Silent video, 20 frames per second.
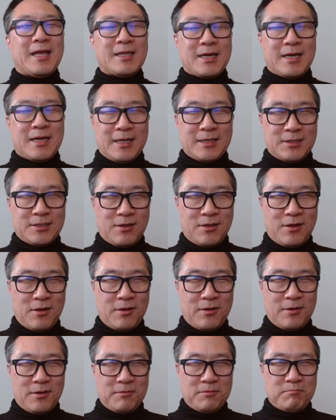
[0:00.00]
And then I
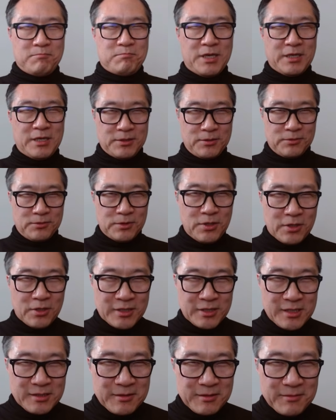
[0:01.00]
saw
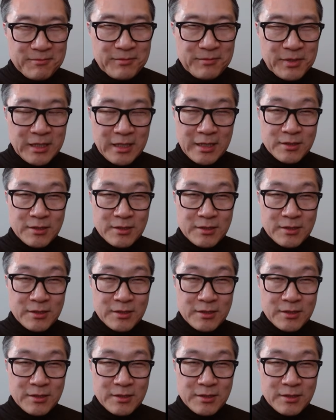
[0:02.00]
puzzled looks